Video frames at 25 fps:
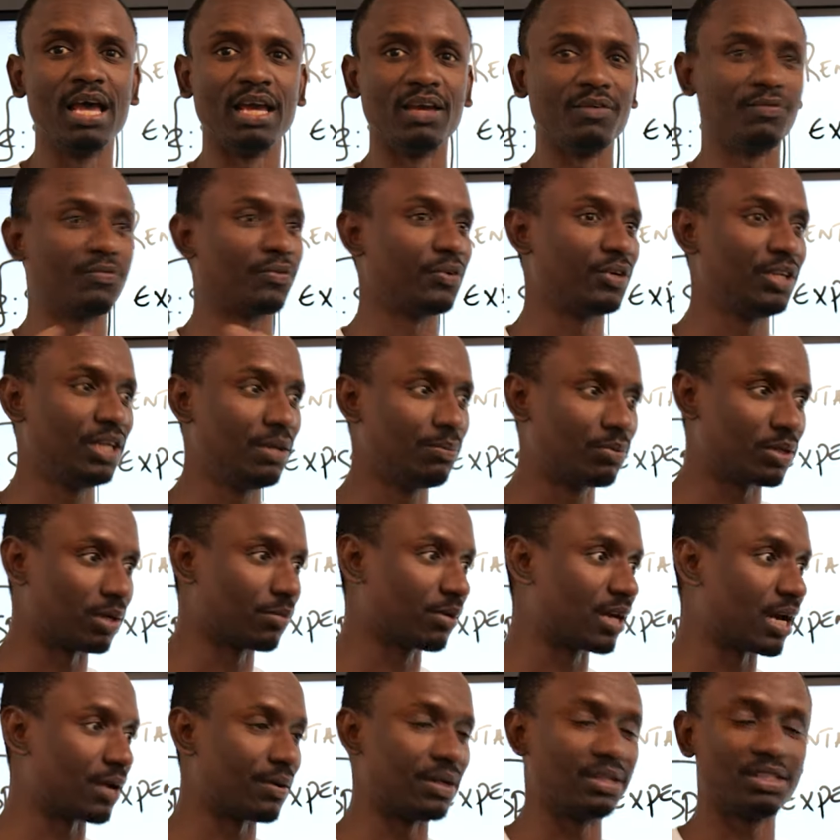If Raheem
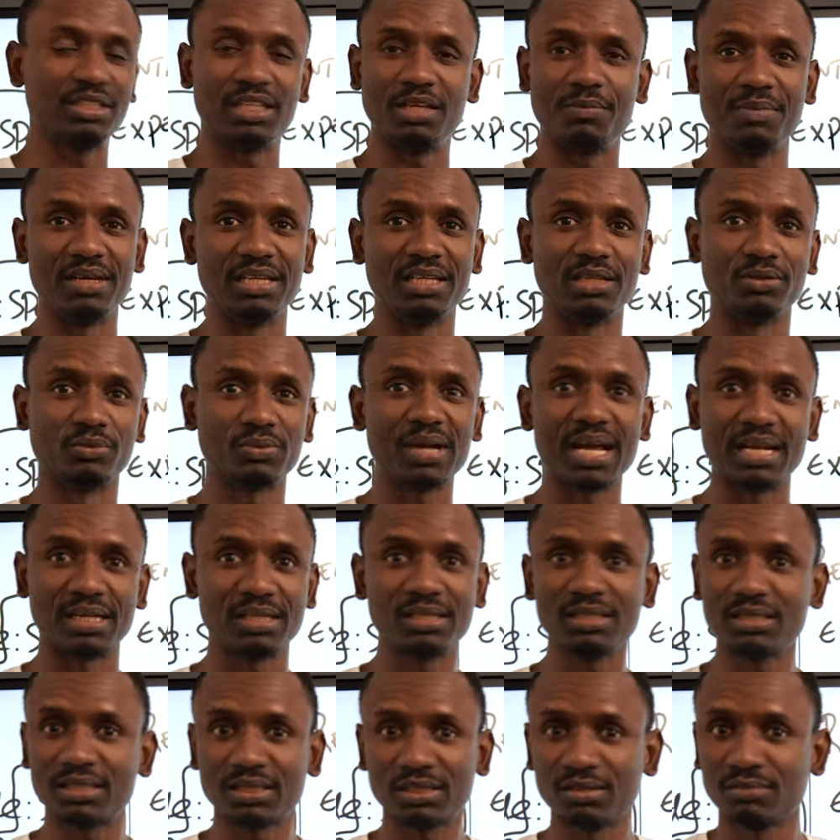can guarantee me the
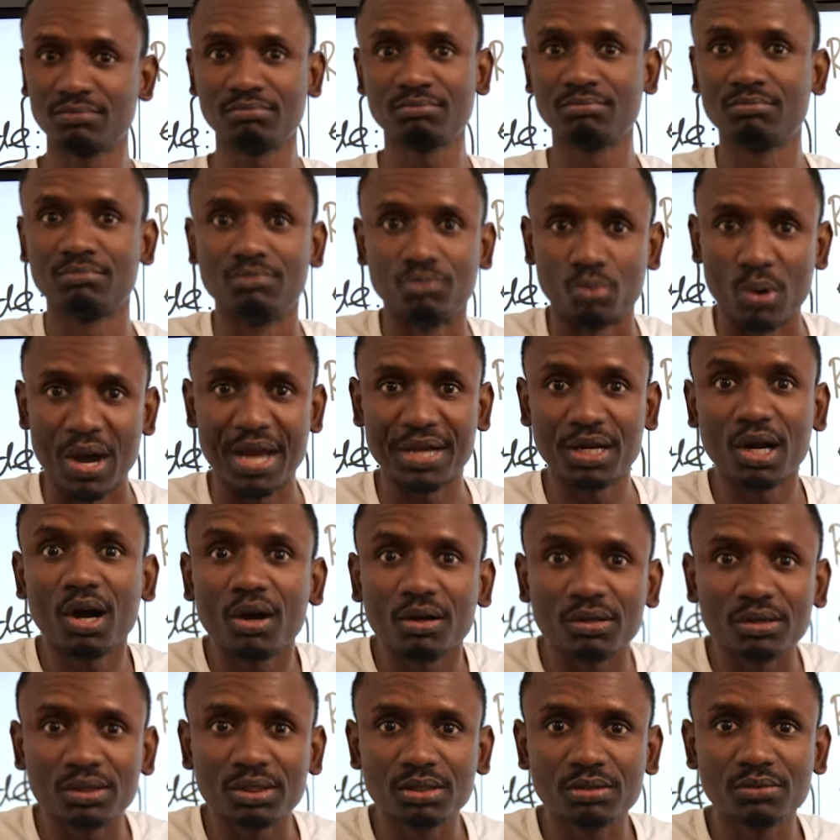rent, Why
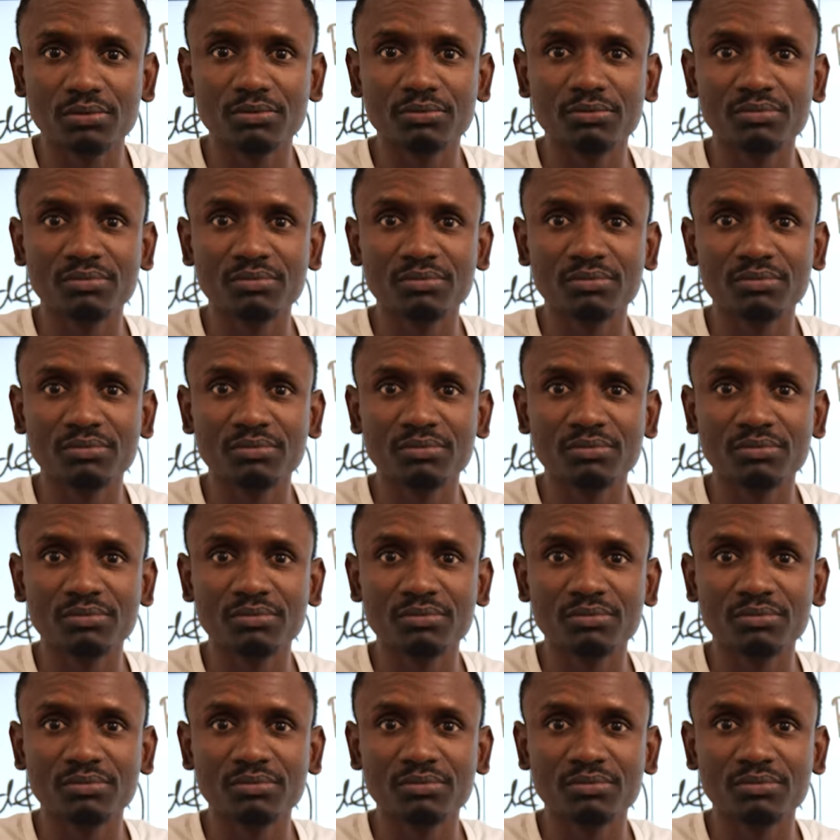not?